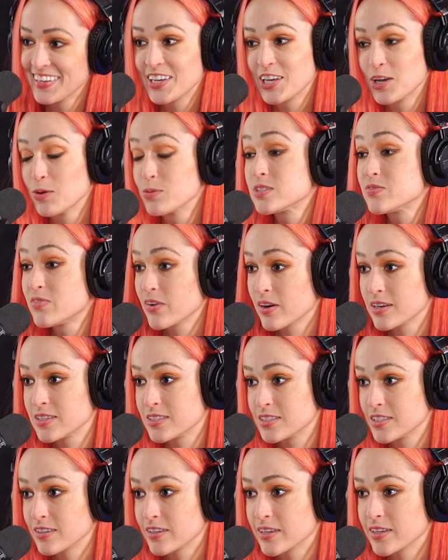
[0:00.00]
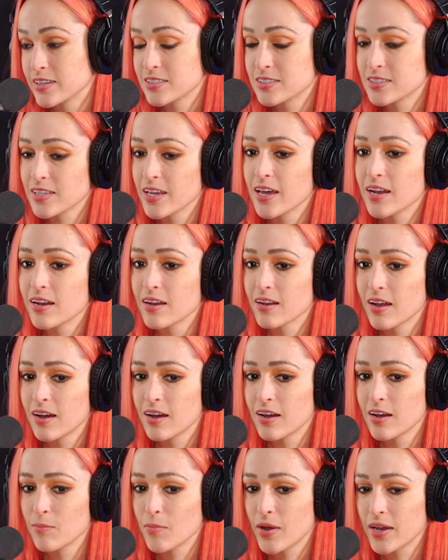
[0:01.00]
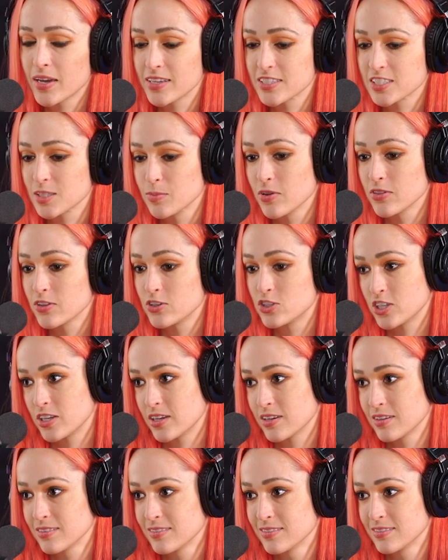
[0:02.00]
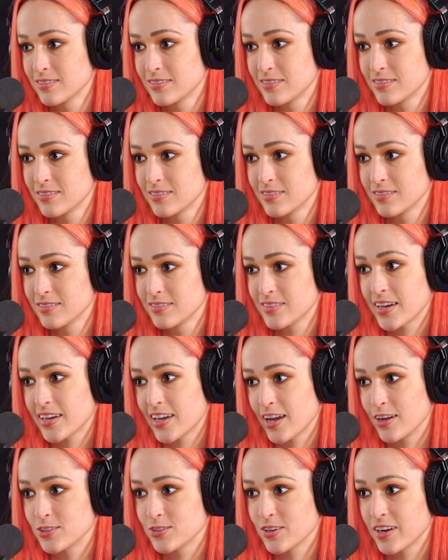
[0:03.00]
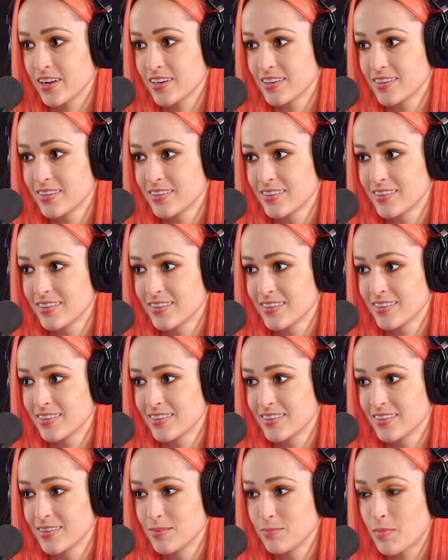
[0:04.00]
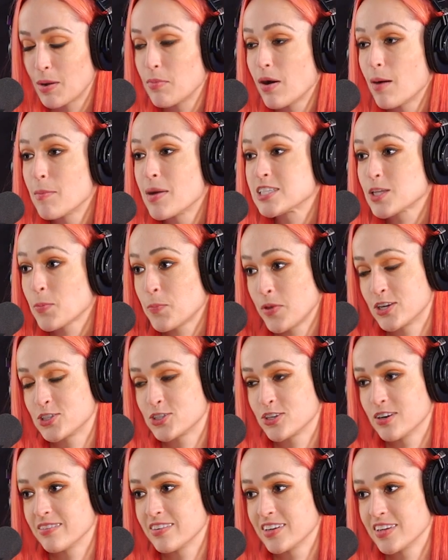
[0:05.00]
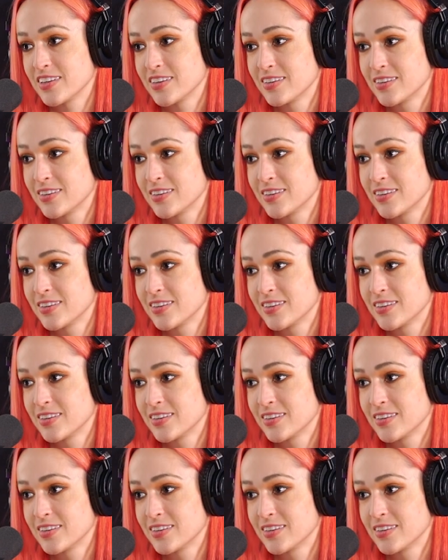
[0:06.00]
it was very serious. And I kissed him on the cheek. That counts, right? My mom has a picture of it.